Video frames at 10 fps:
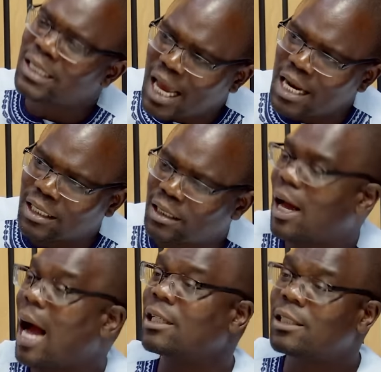sense,
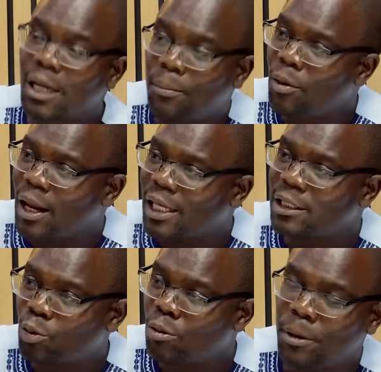unstable as
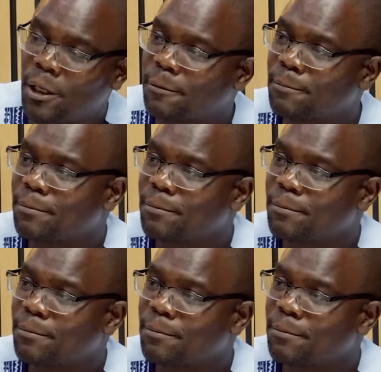it would be.